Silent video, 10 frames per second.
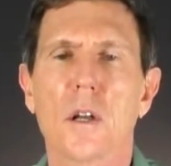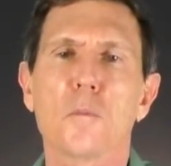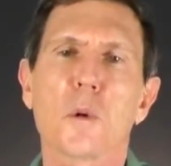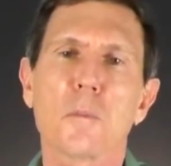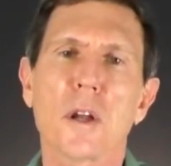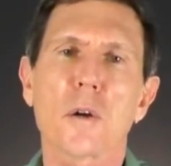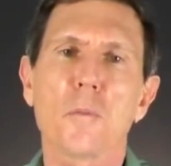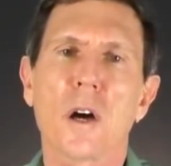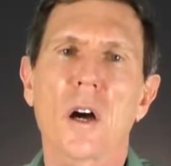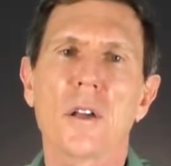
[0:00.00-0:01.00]
but bear in
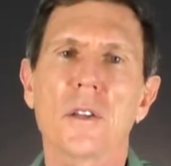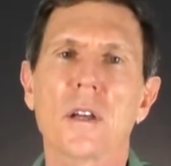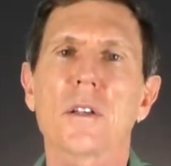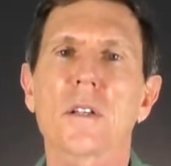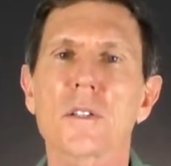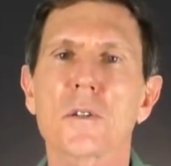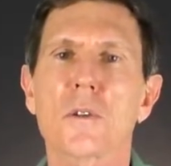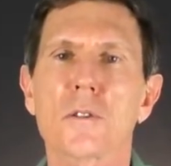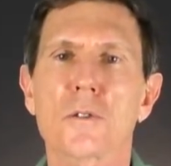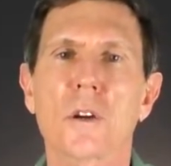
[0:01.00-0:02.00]
mind that unless you
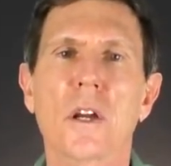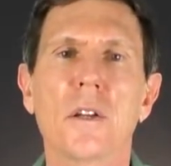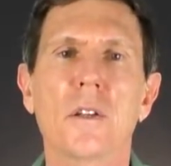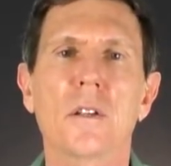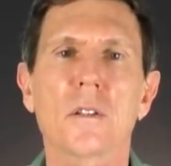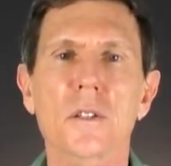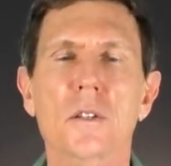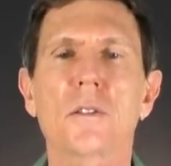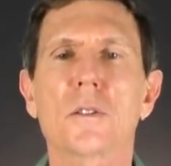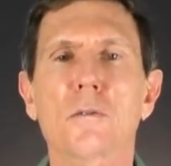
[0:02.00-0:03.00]
are trained in
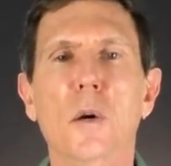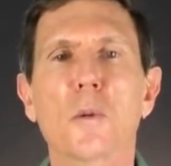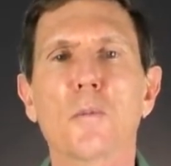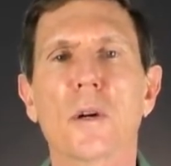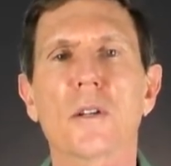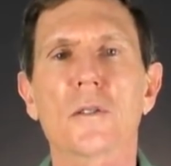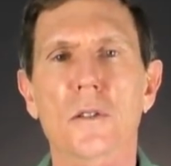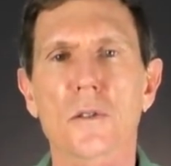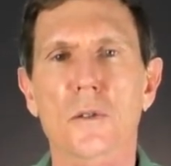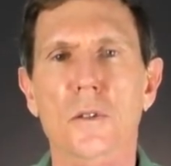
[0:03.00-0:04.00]
listening to rub buzz
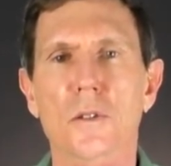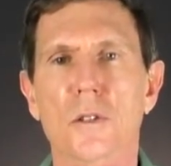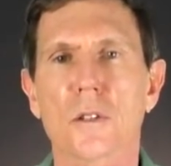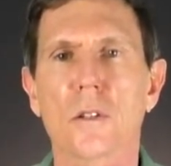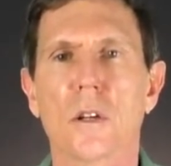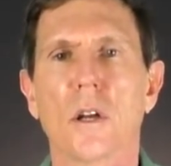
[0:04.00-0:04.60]
distortion,